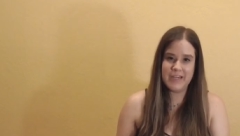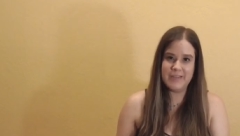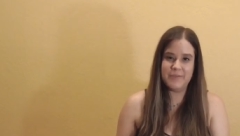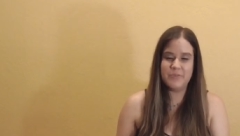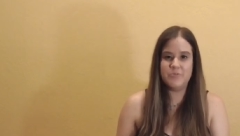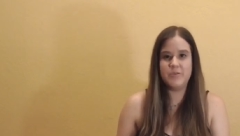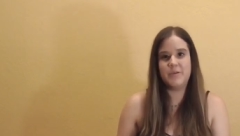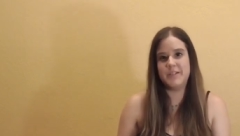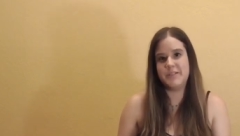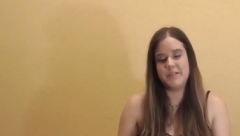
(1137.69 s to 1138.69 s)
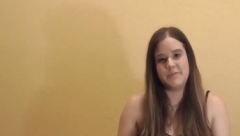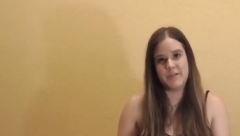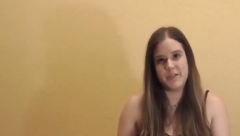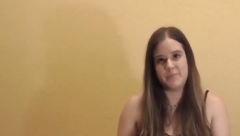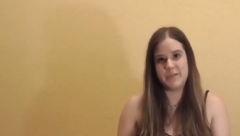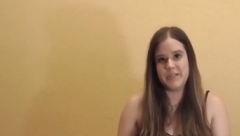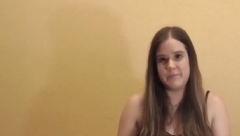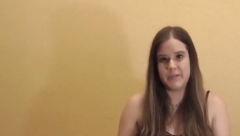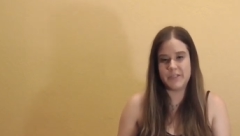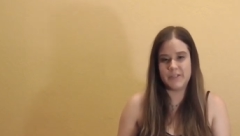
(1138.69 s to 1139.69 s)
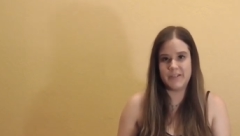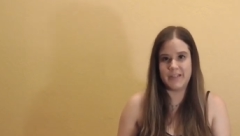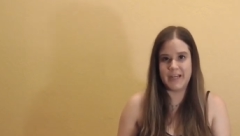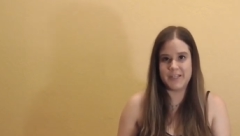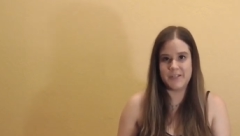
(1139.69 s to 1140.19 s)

And if you enjoyed watching this video, please make sure to like,